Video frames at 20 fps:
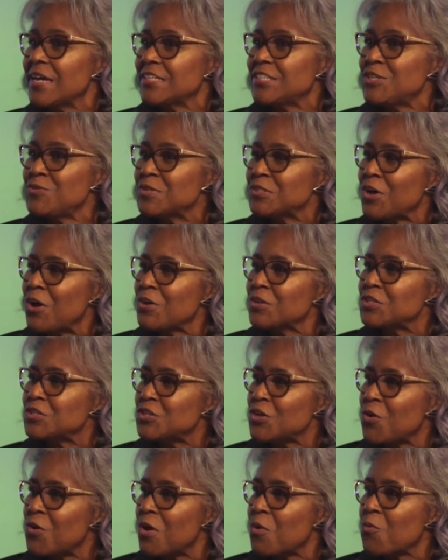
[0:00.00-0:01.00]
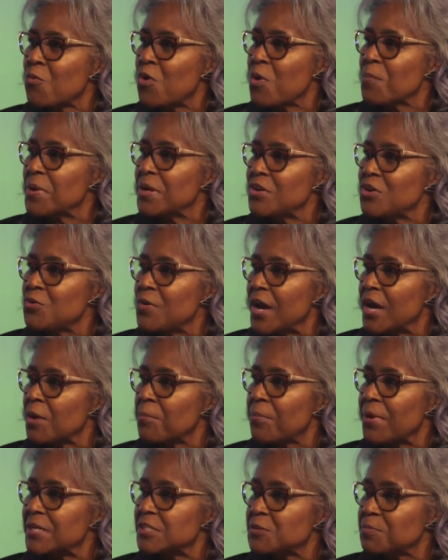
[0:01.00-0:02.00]
She was also a woman who had a
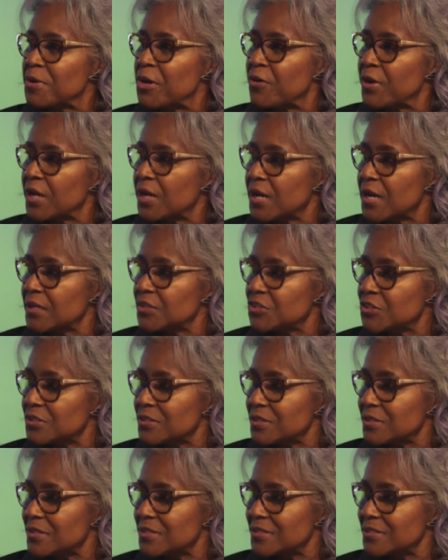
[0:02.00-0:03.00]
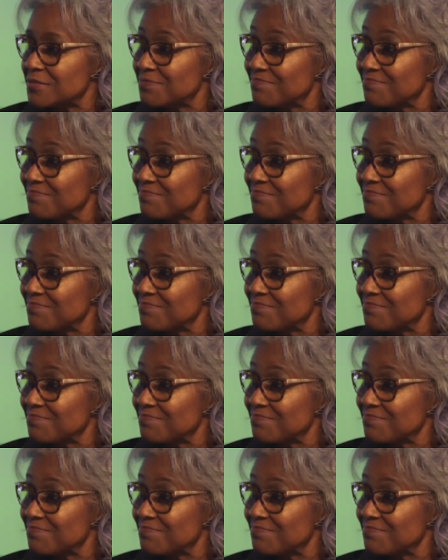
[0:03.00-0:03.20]
prosperity consciousness.